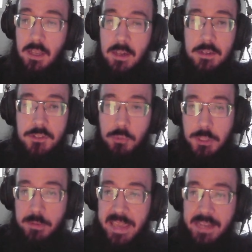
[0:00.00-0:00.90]
So
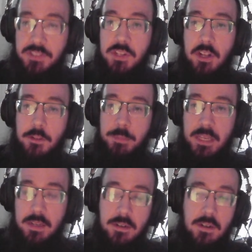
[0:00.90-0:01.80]
when you cast Calm
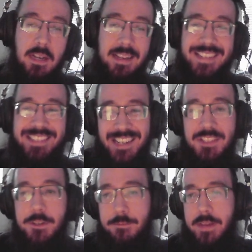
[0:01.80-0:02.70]
here, it
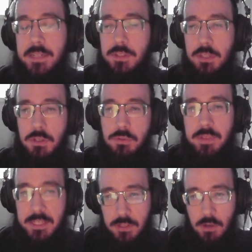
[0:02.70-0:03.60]
doesn't affect the
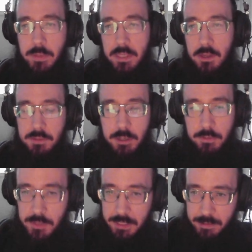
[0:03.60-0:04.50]
goon that's all the way
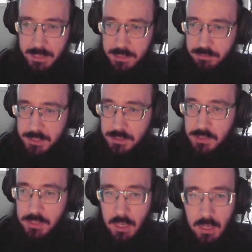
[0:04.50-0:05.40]
over near the entrance.